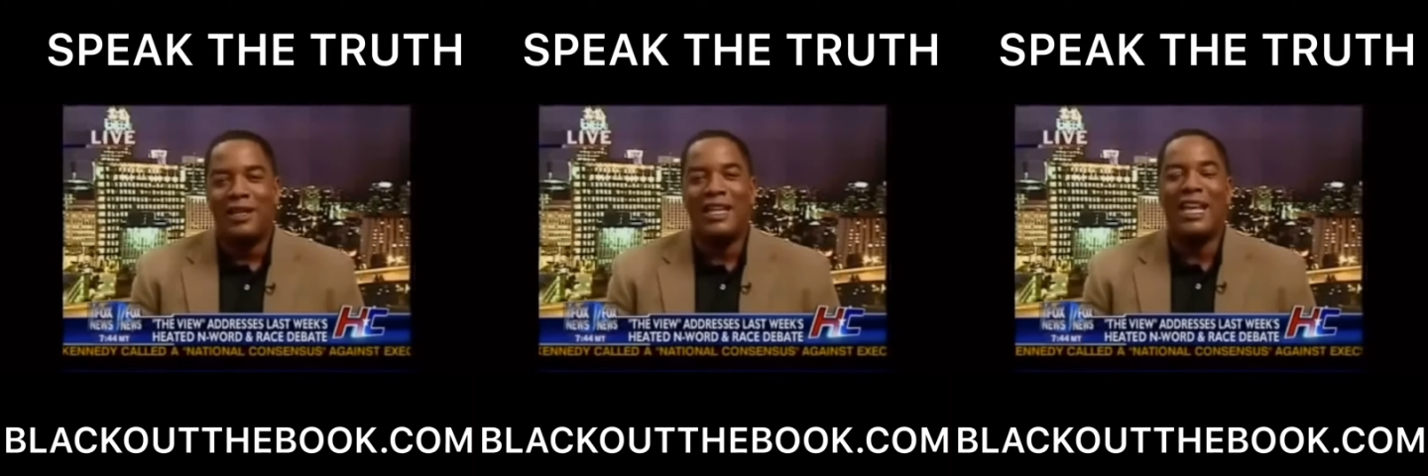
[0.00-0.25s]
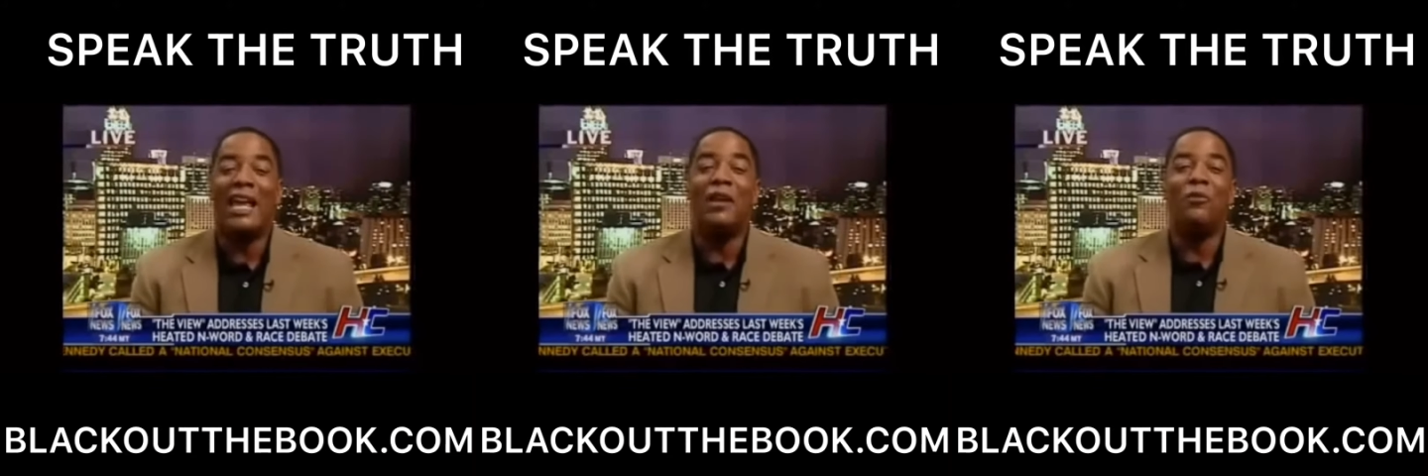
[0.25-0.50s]

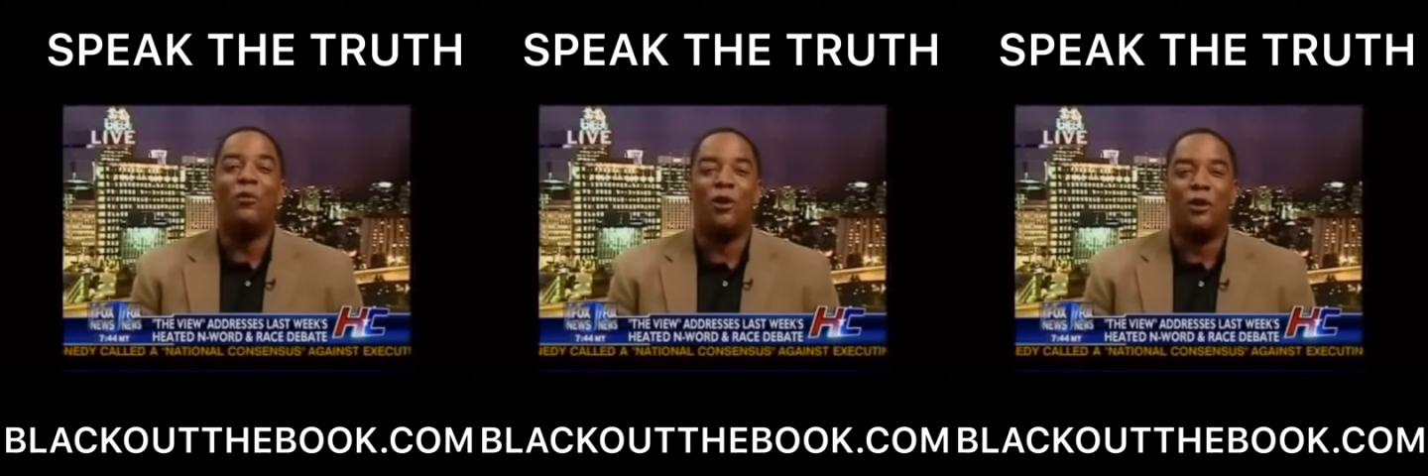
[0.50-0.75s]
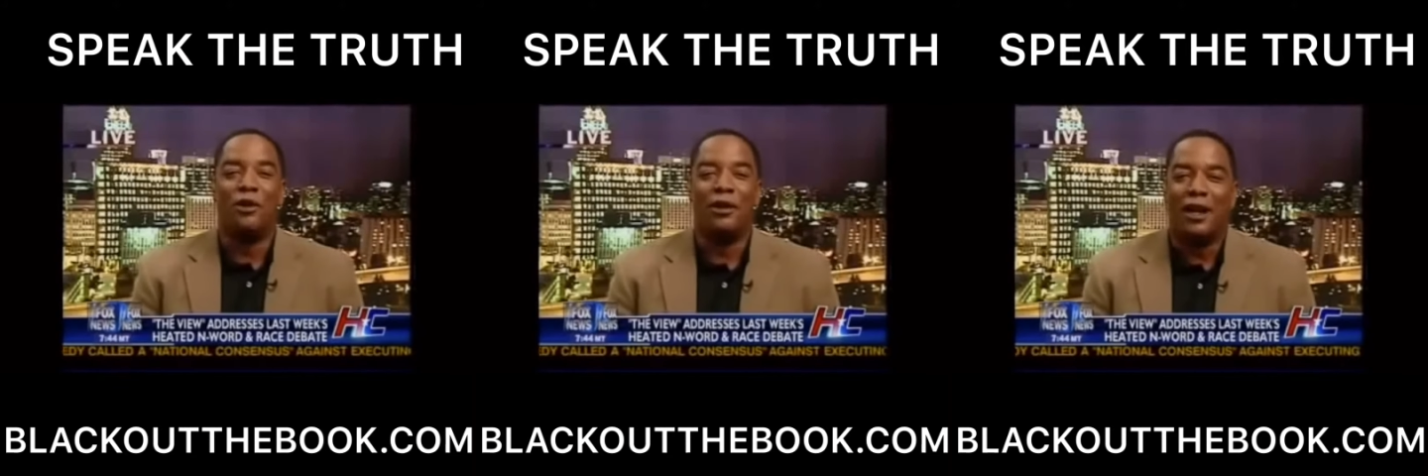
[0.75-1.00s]
the N
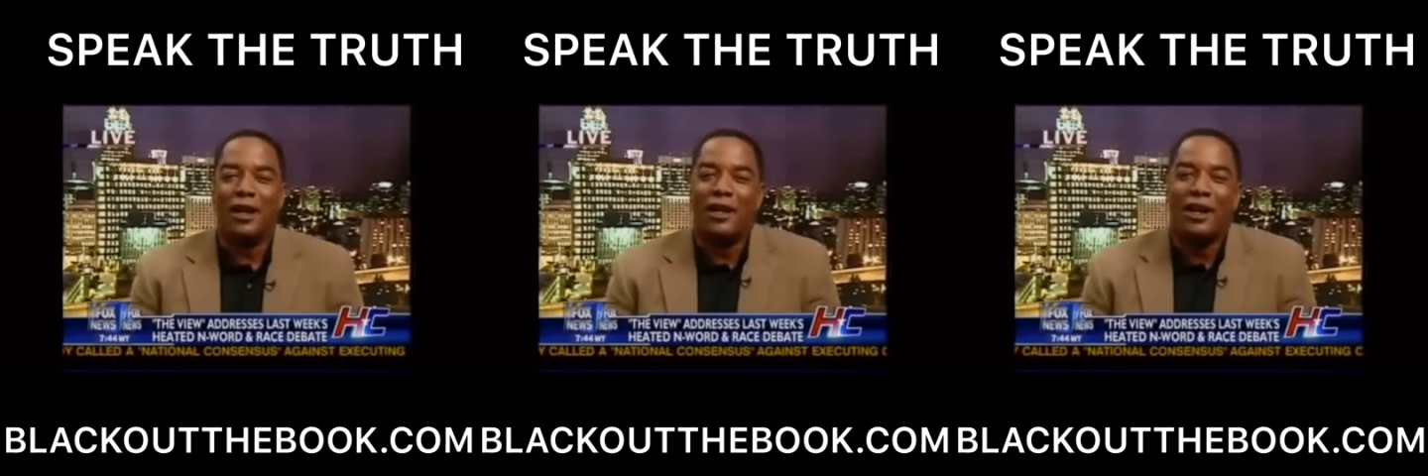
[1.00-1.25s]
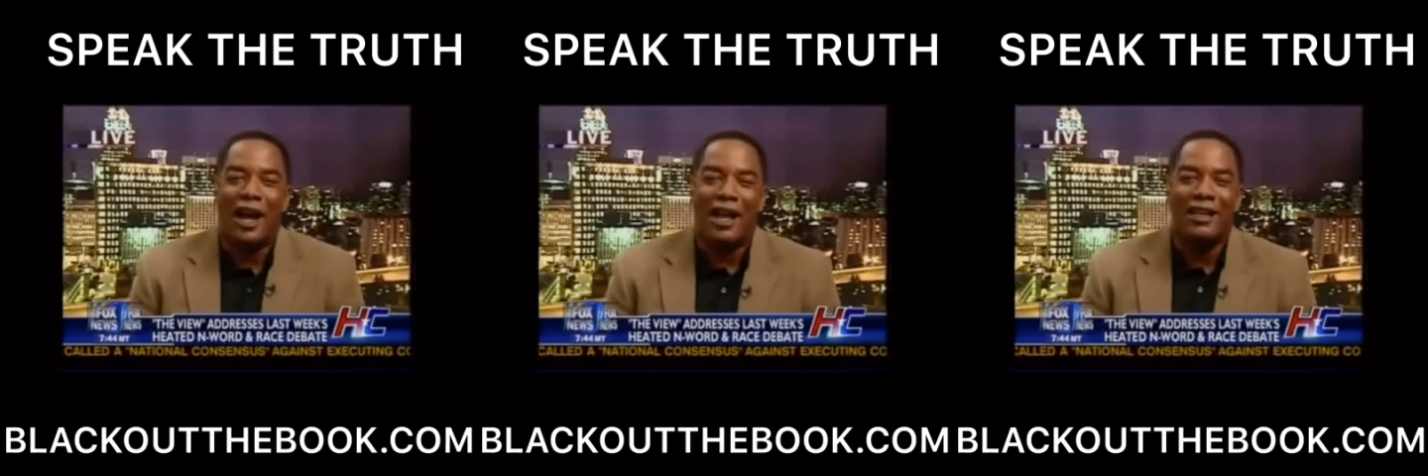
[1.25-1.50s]
word,
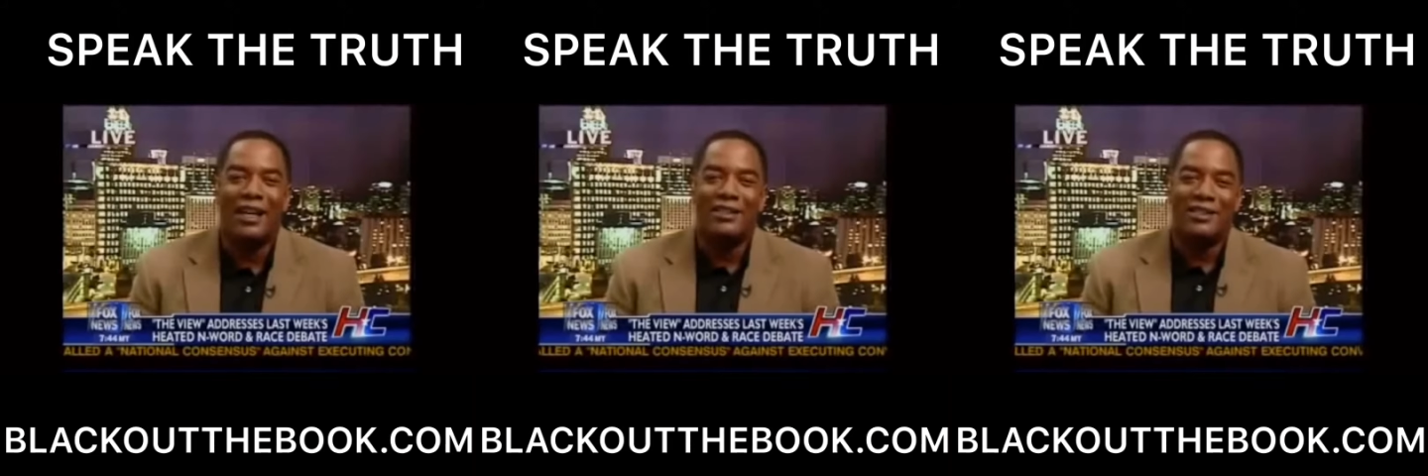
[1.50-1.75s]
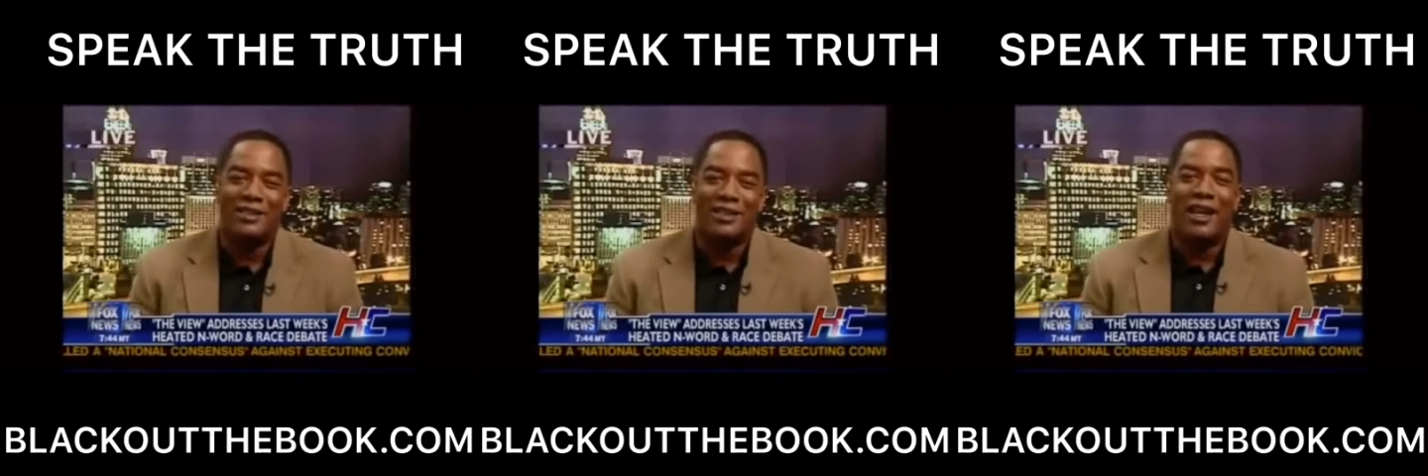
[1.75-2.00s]
I
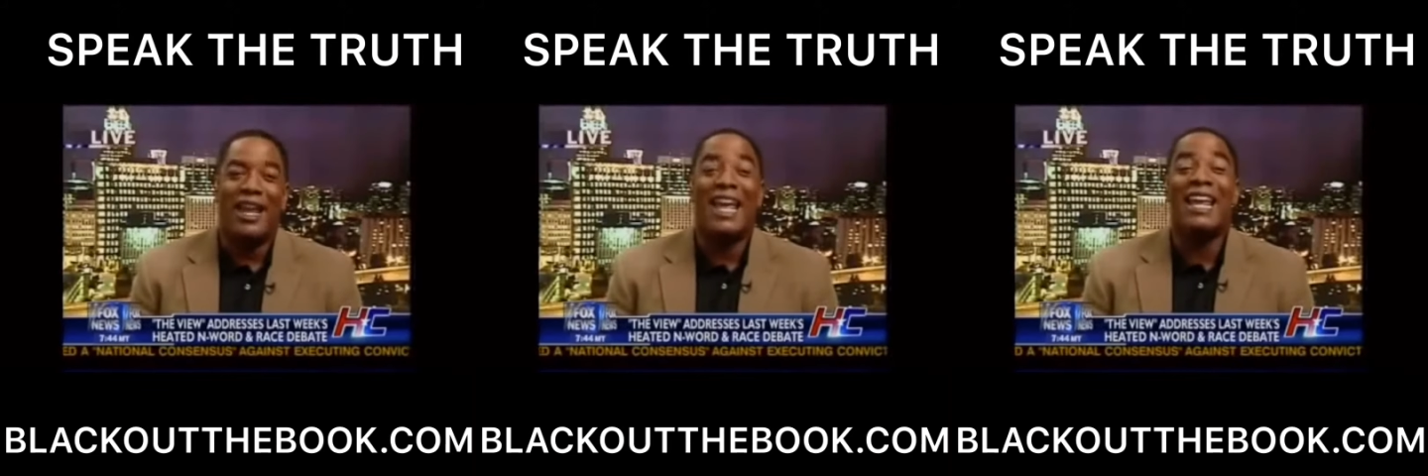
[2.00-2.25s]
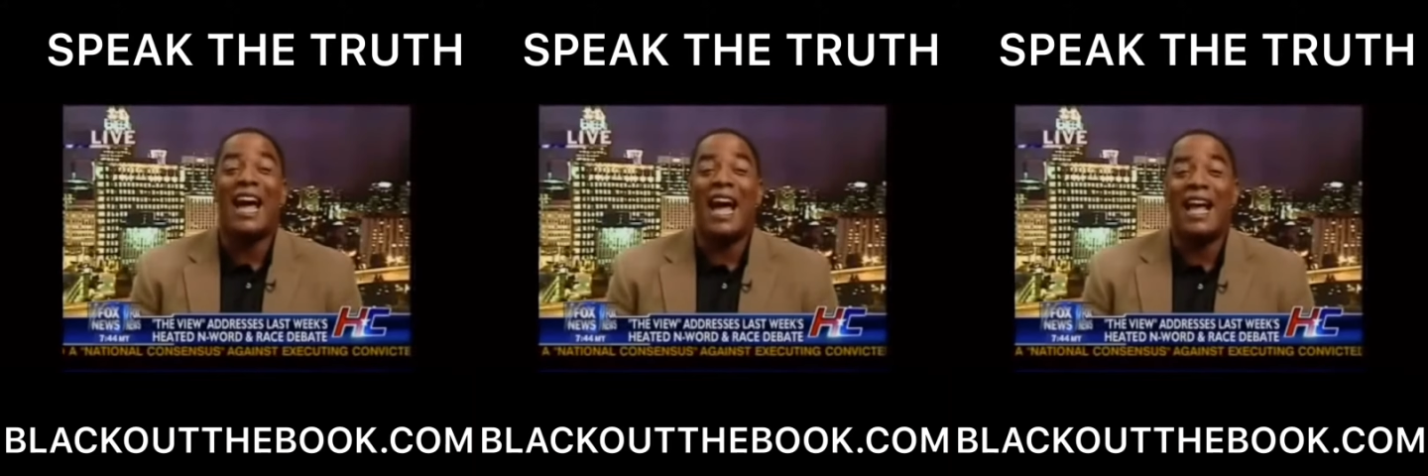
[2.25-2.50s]
like to
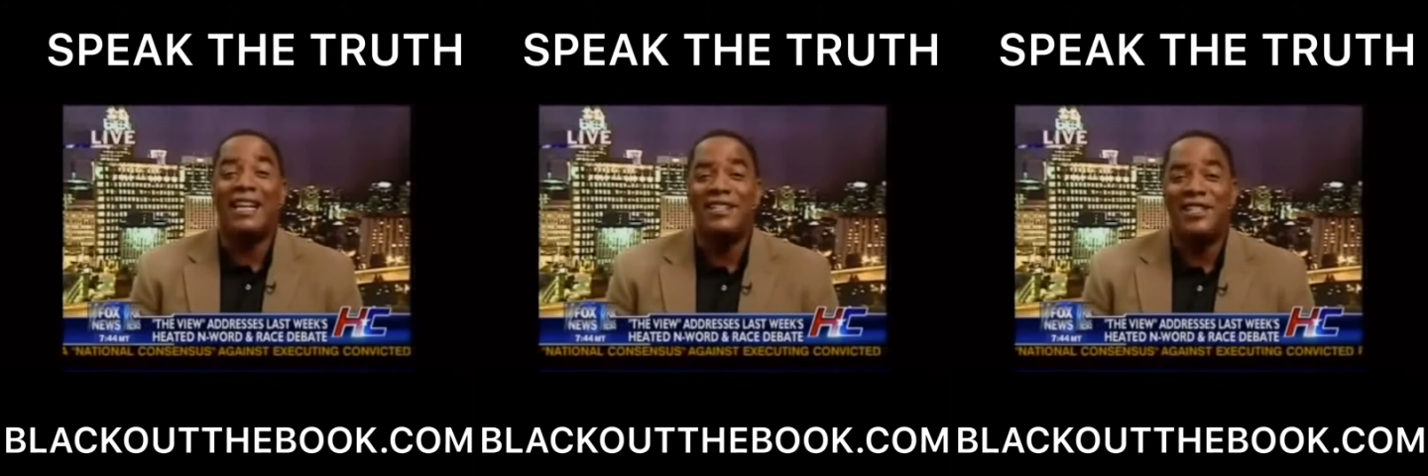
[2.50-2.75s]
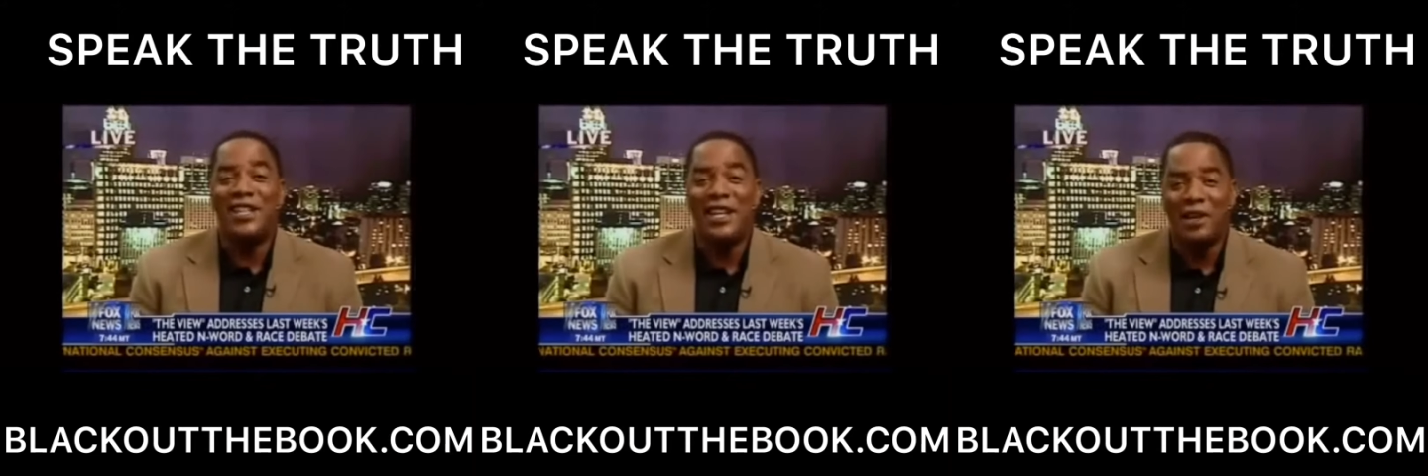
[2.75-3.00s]
say
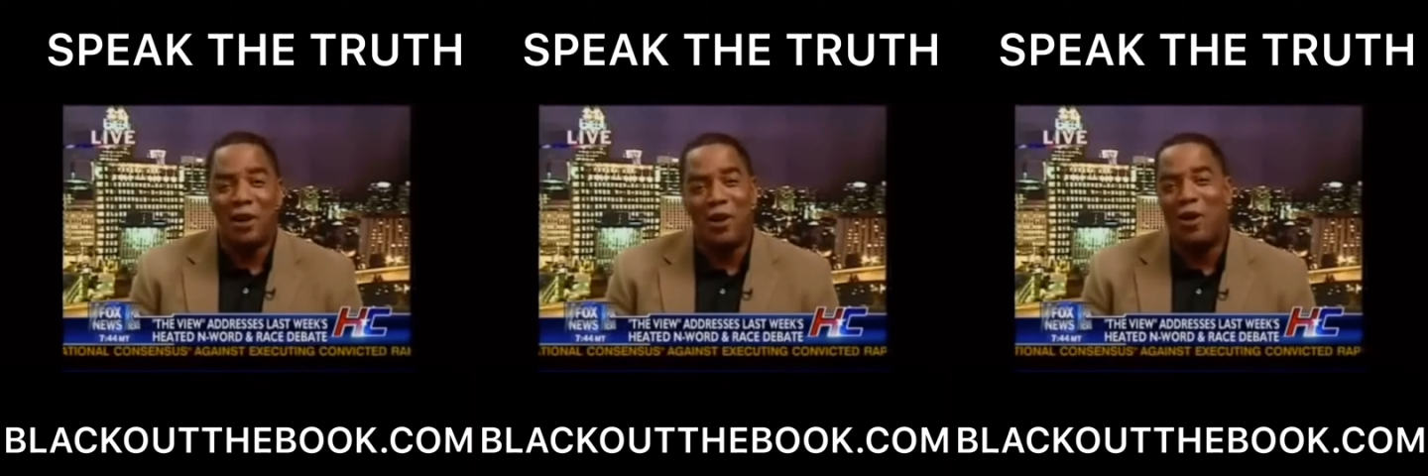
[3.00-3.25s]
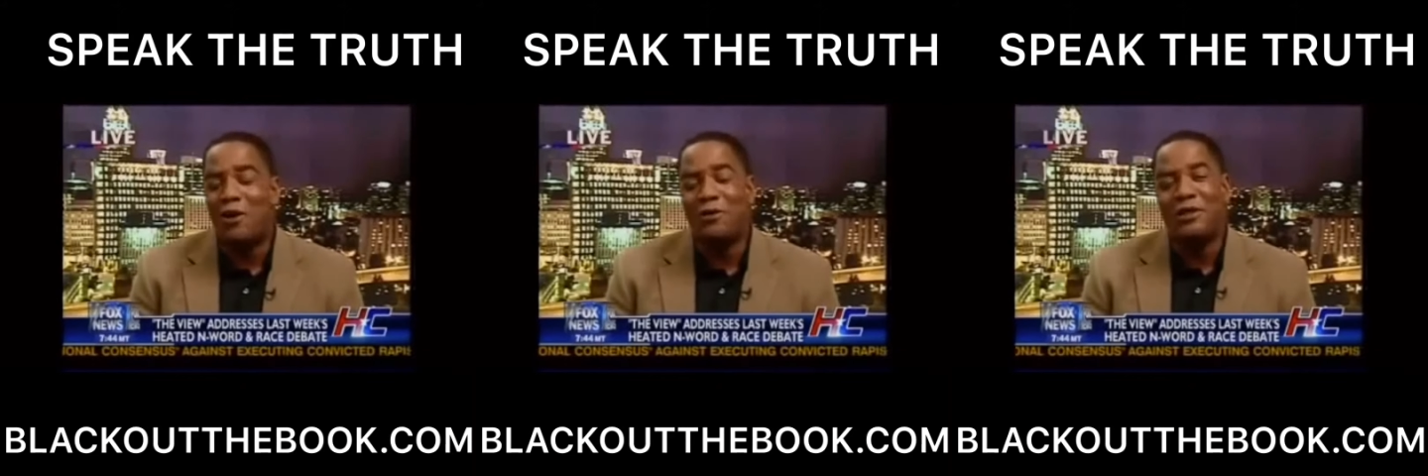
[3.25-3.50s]

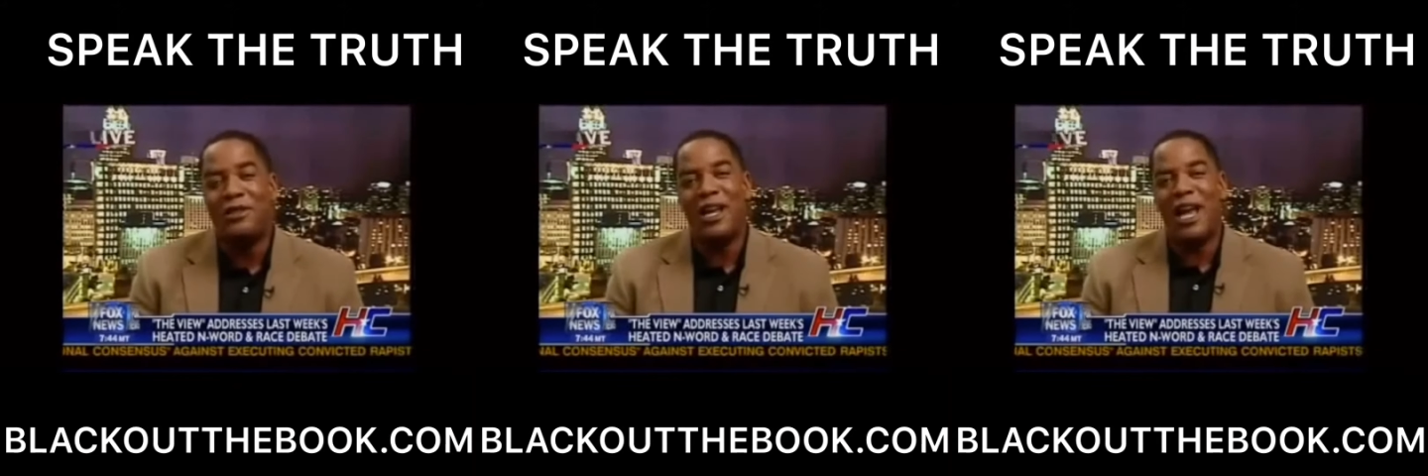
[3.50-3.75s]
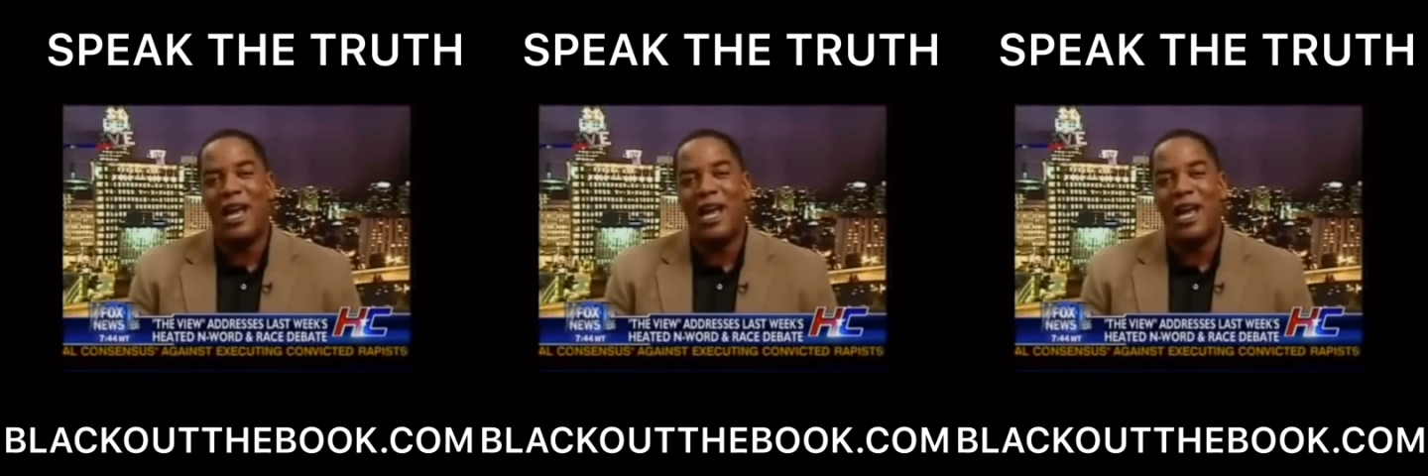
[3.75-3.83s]
N-I-G, all the